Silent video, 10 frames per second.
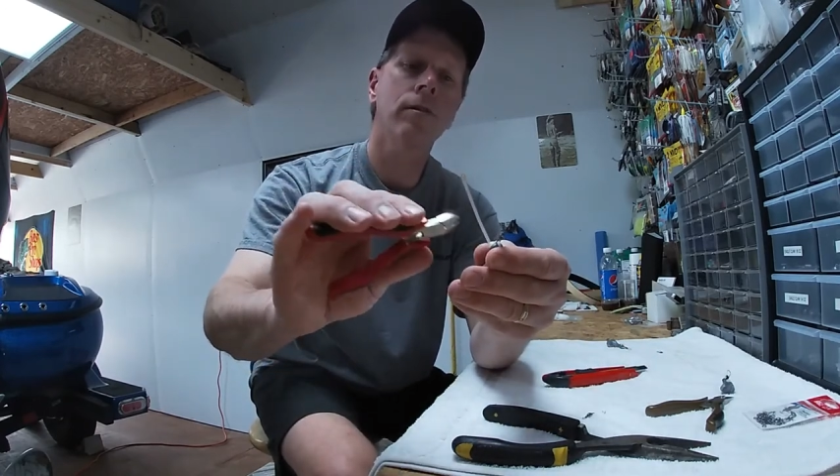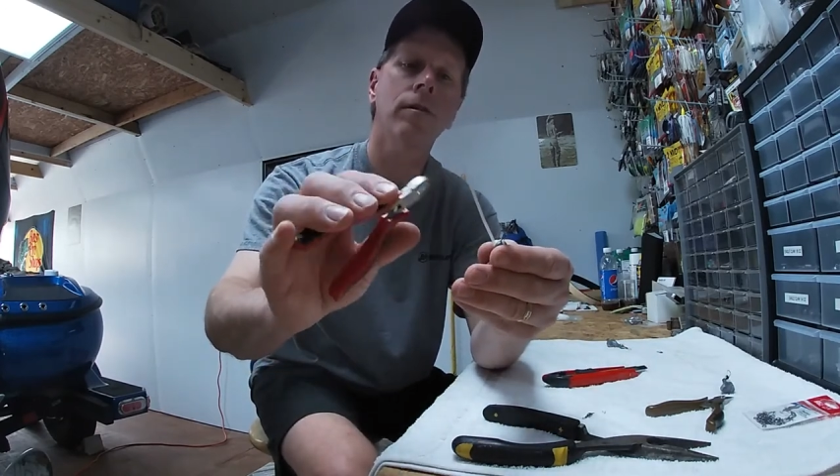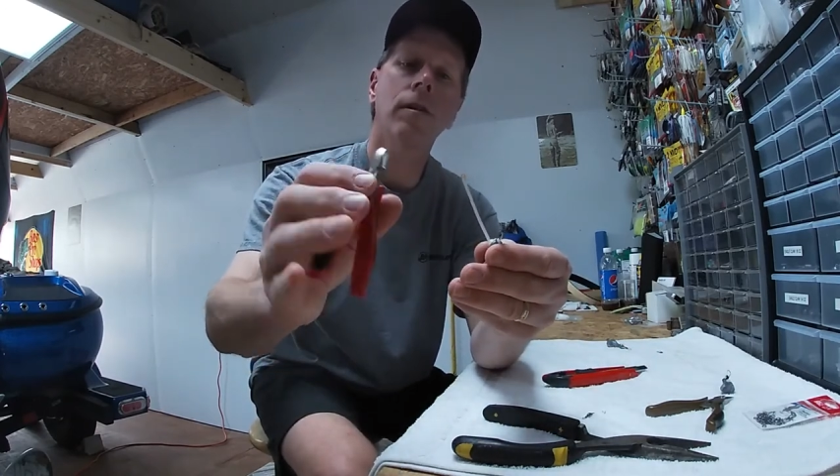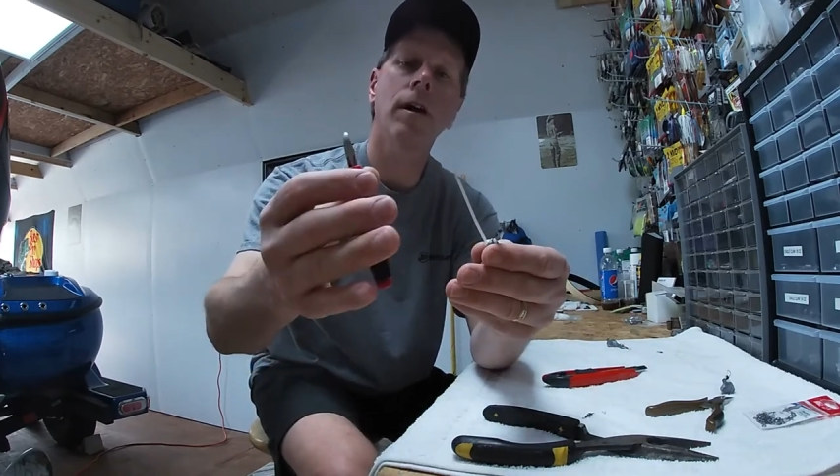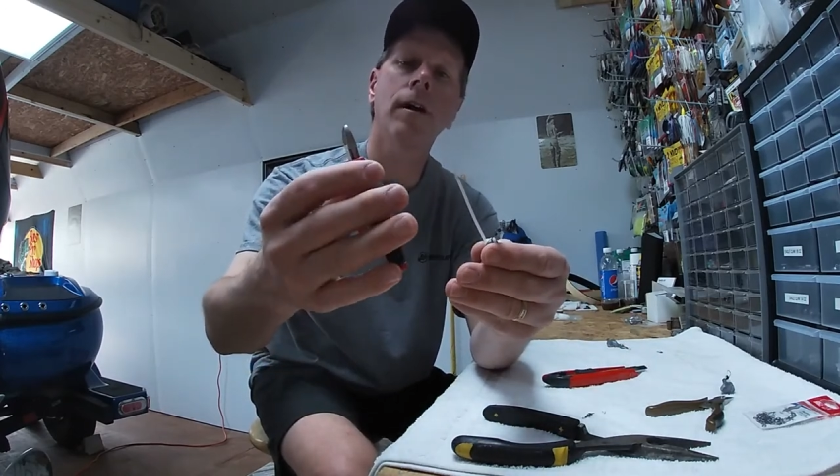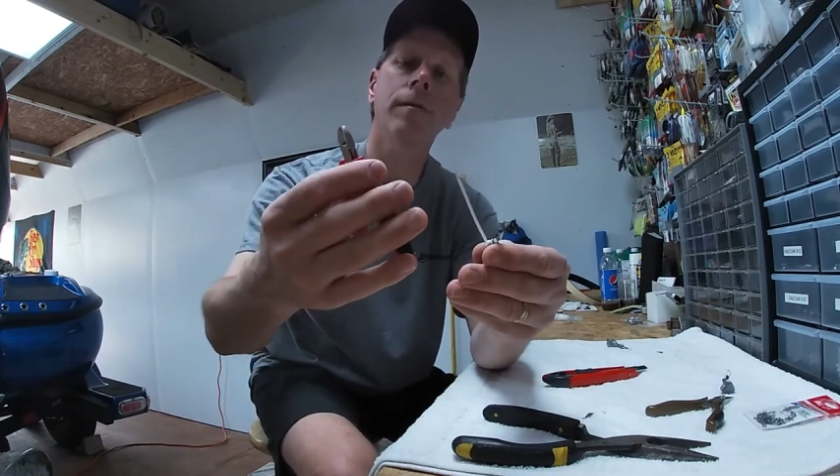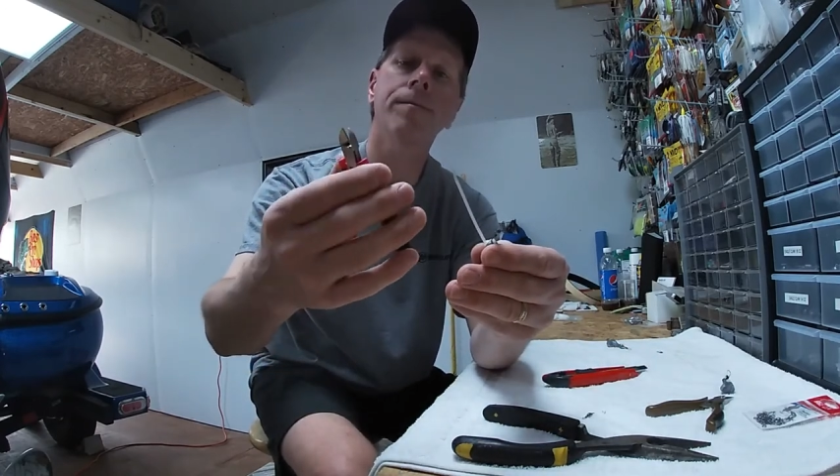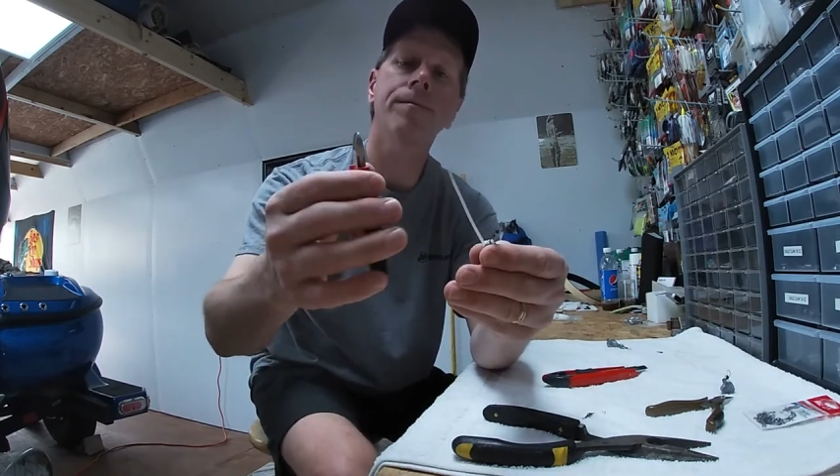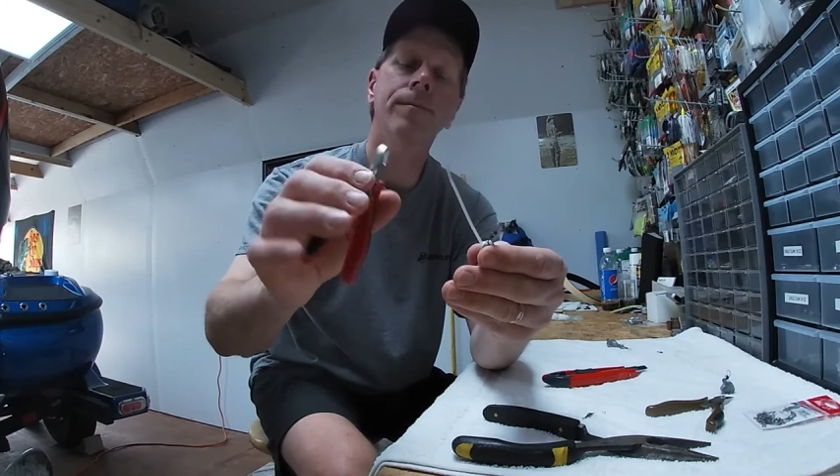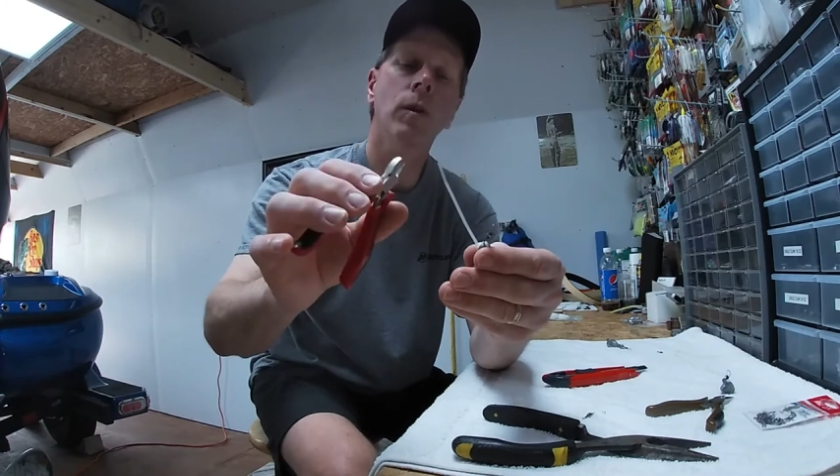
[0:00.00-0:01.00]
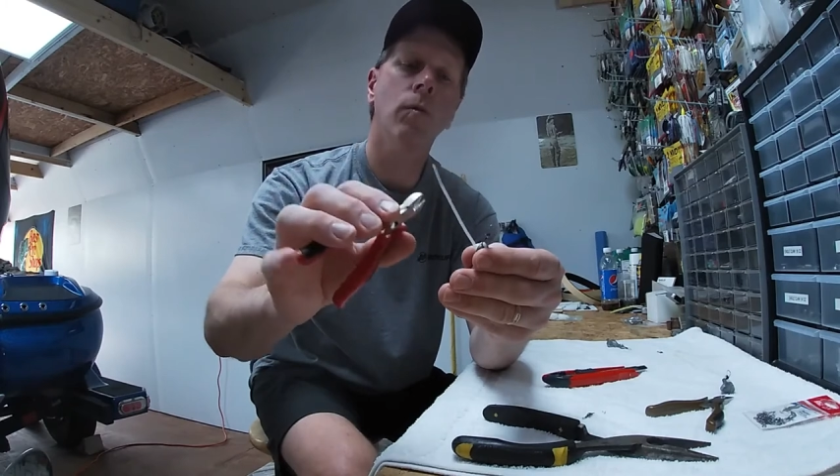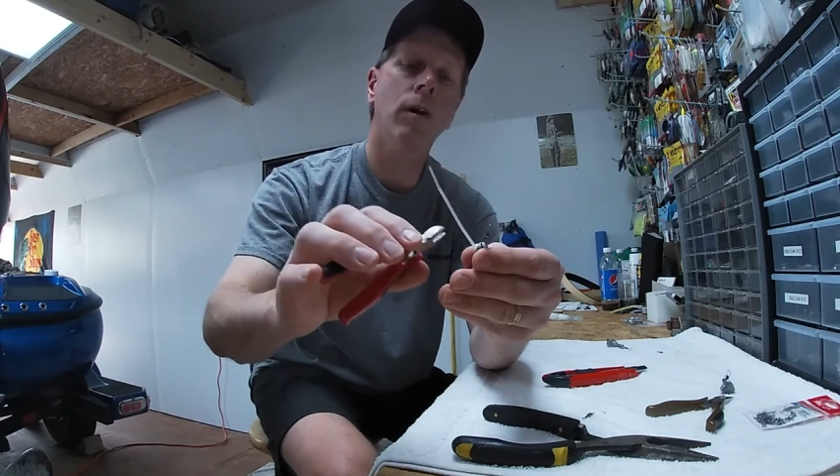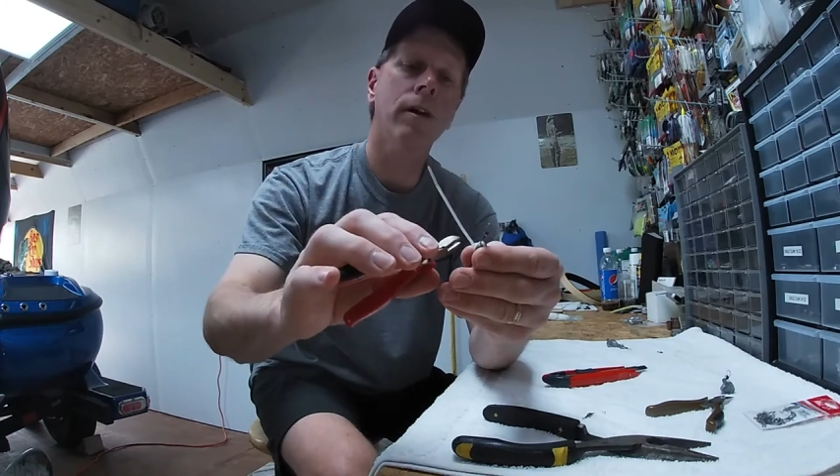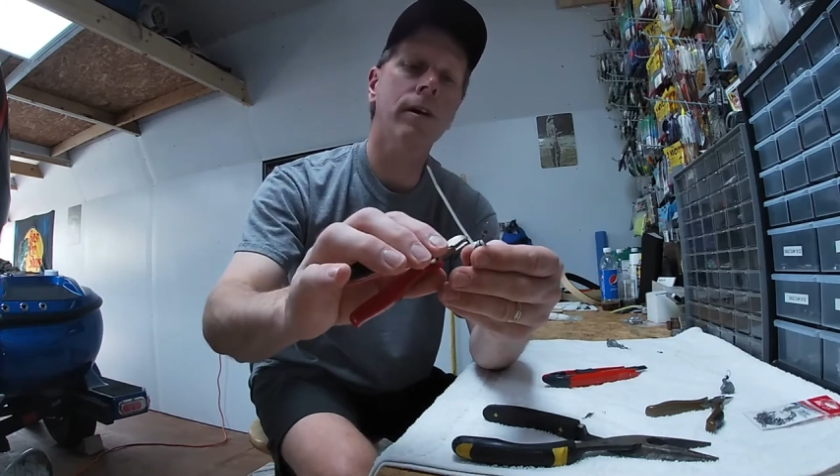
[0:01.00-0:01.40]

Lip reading: or wire